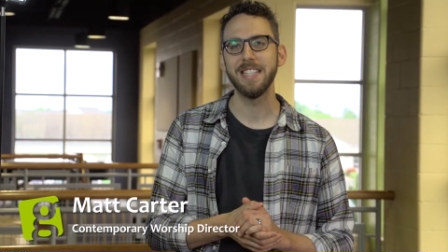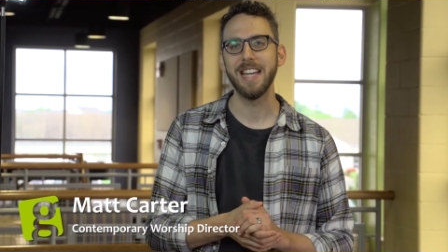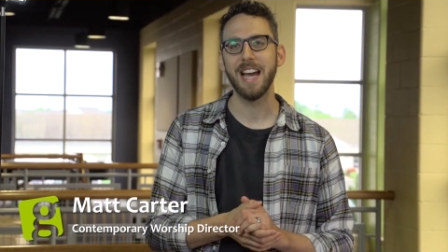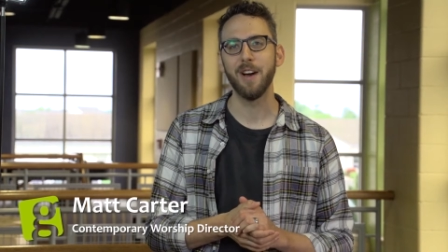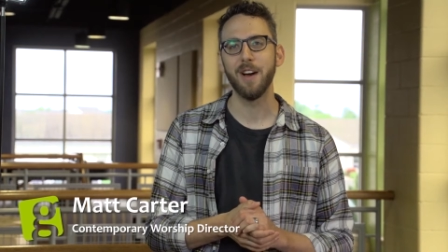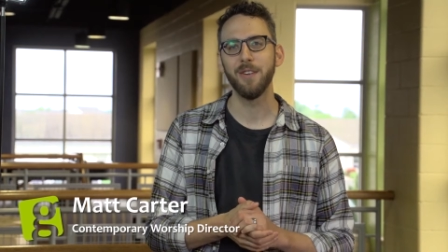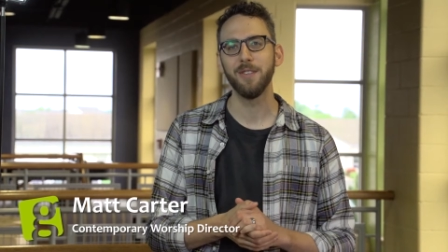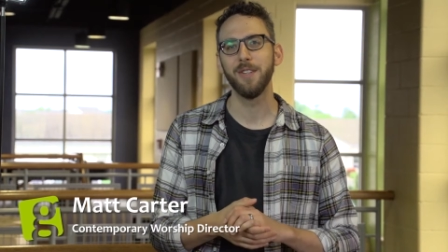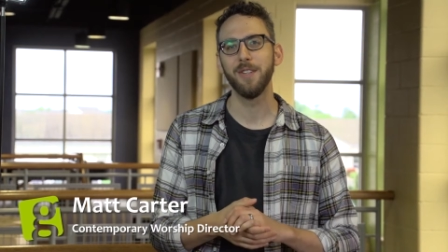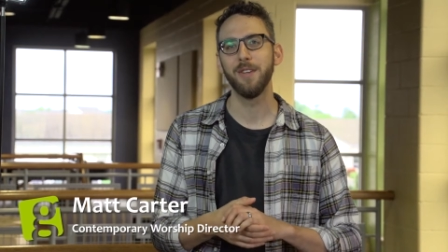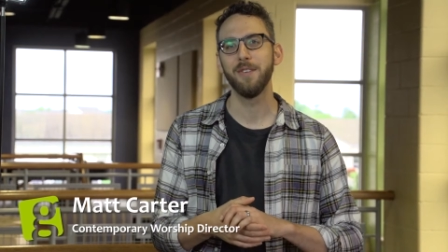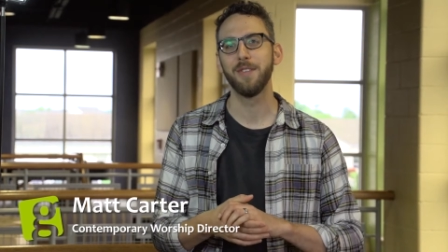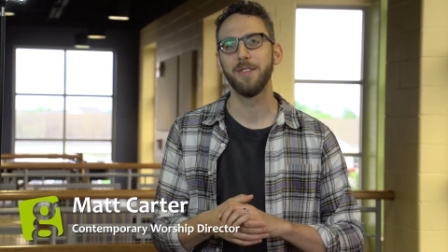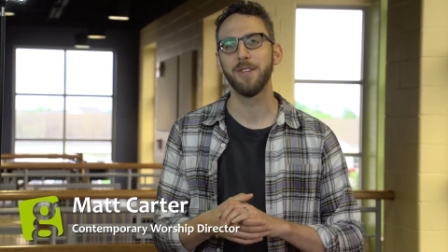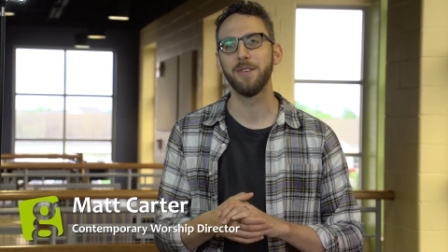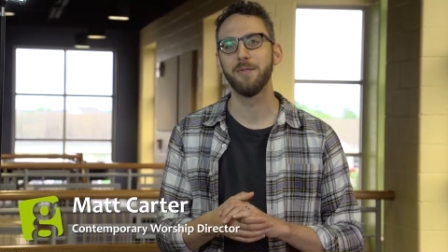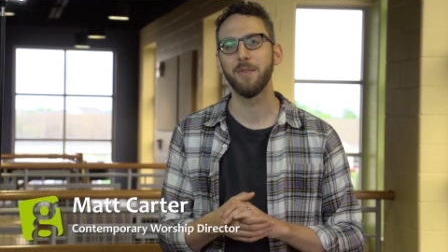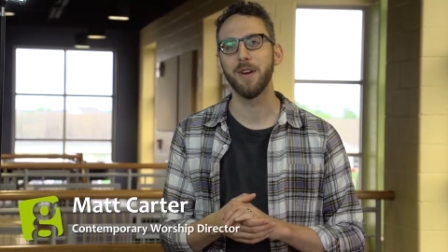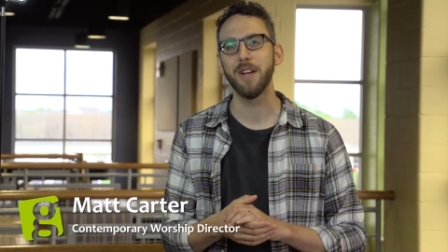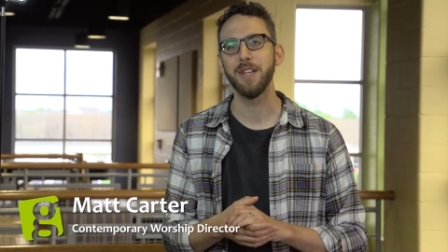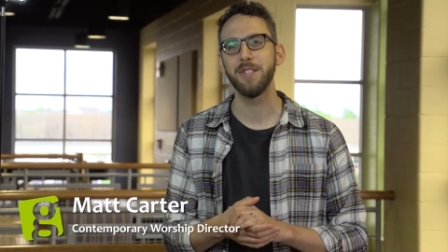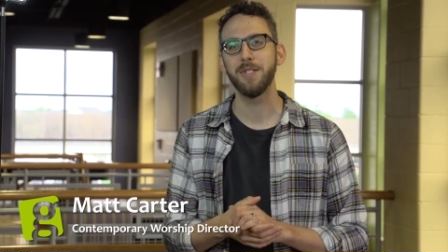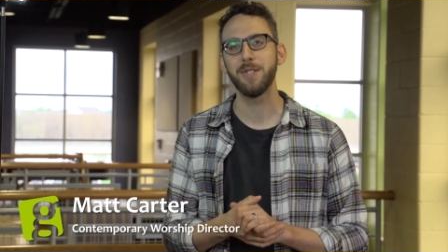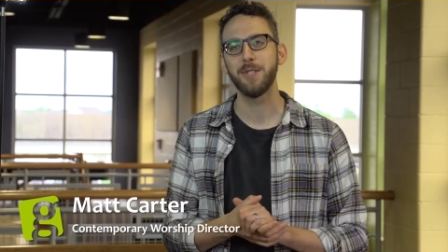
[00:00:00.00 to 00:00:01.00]
download the
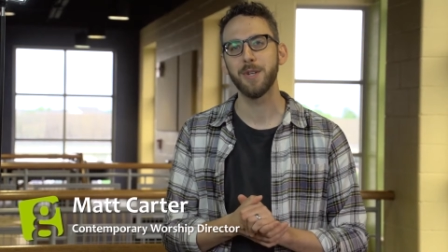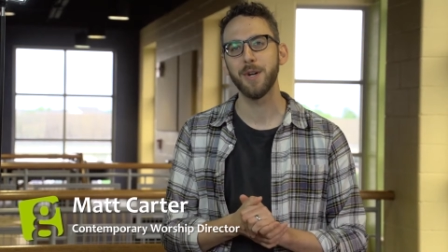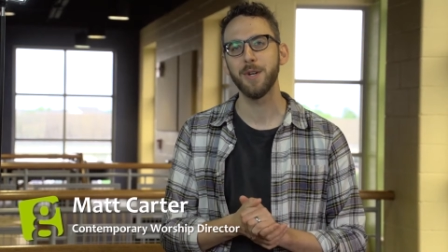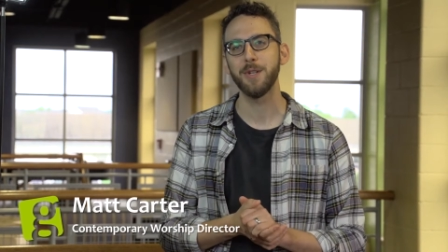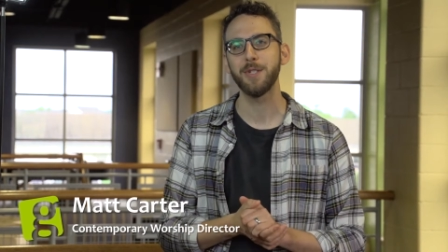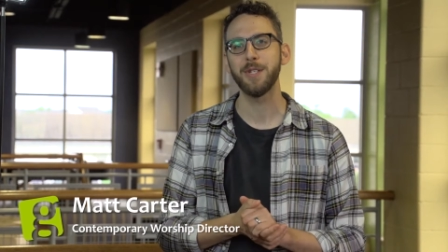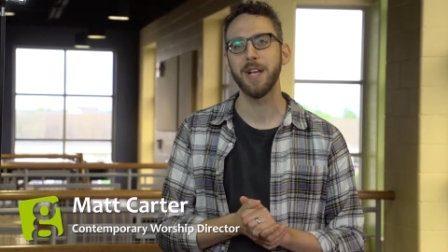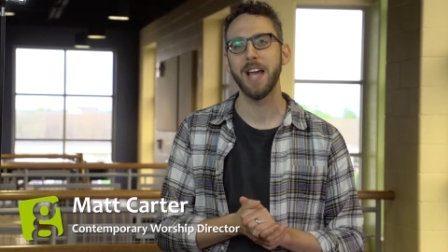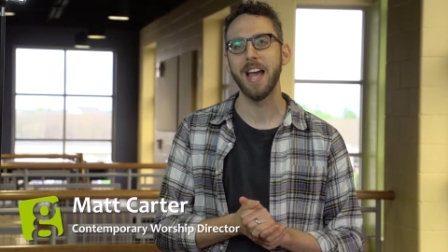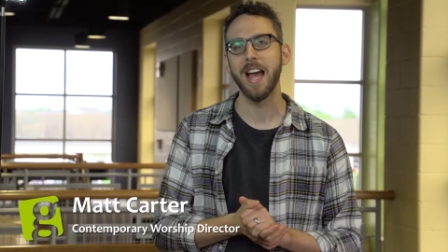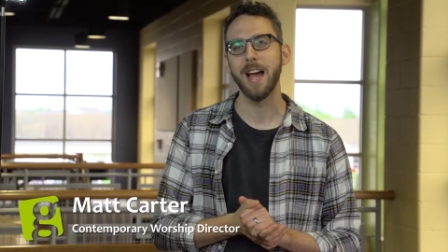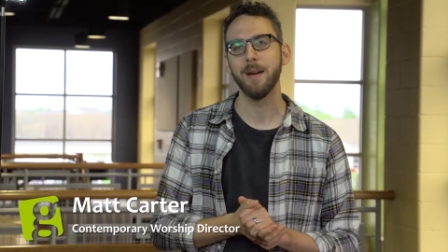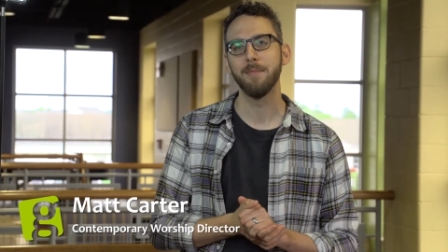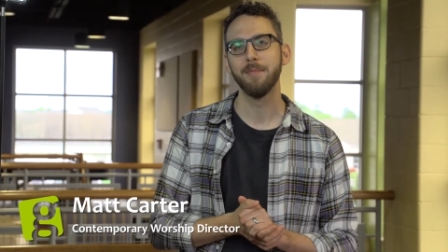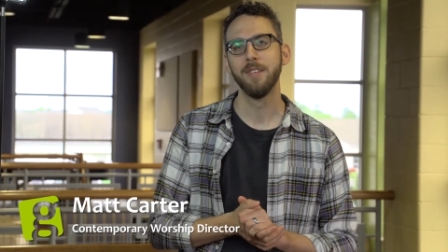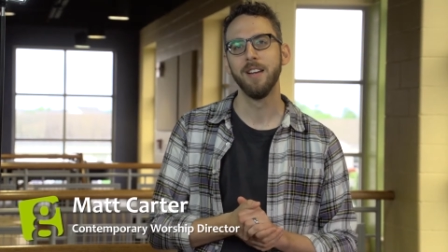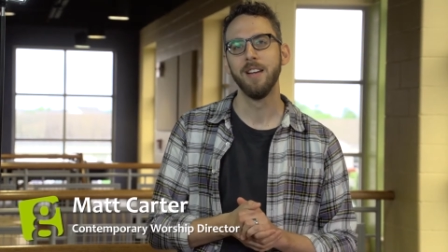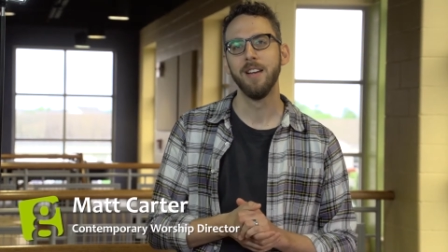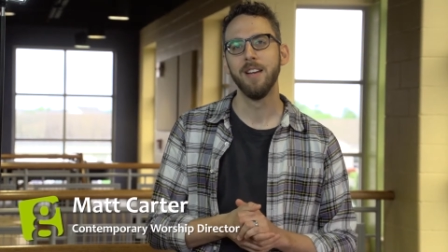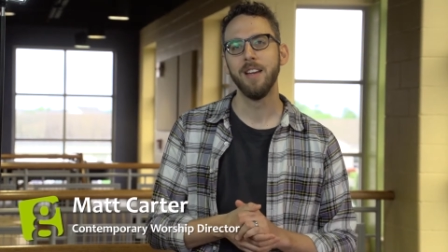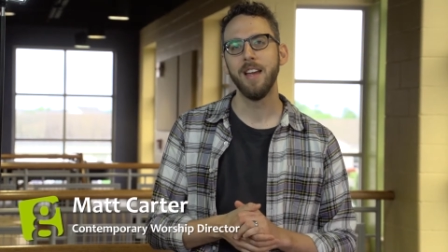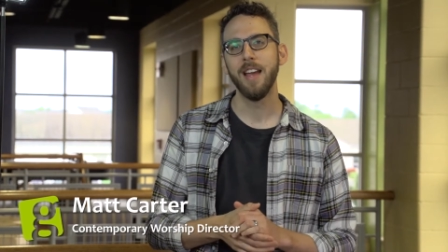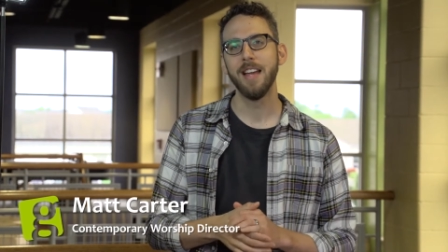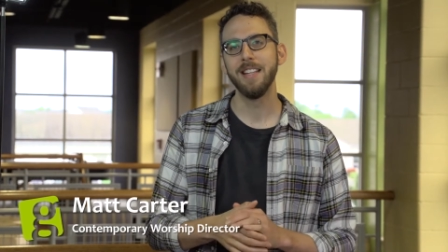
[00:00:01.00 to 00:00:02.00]
Grace Church app
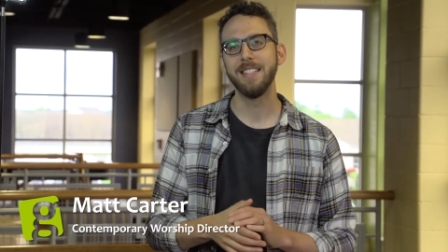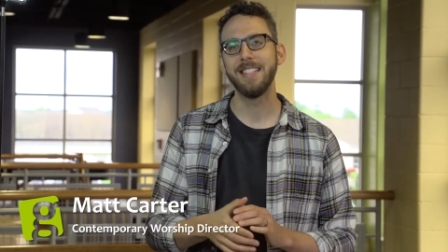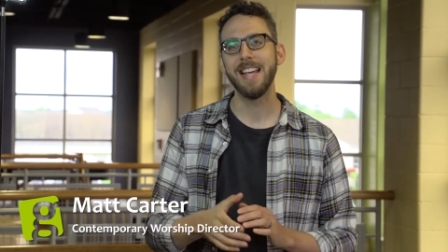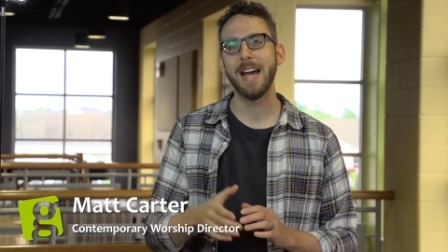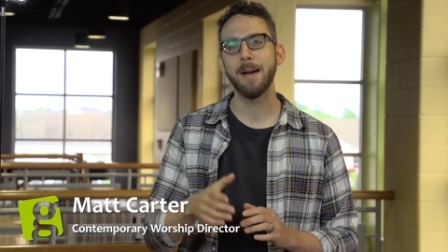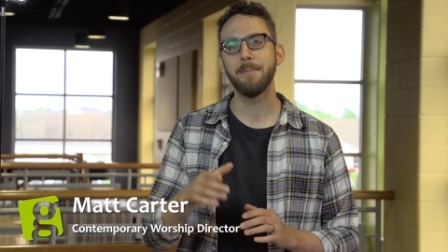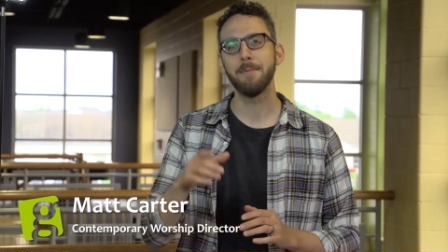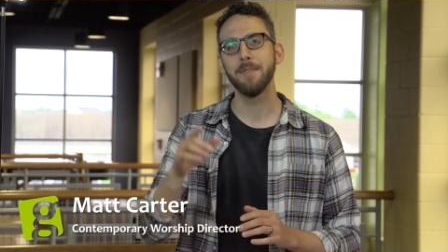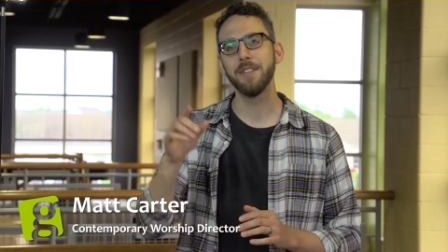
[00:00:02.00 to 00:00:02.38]
and tap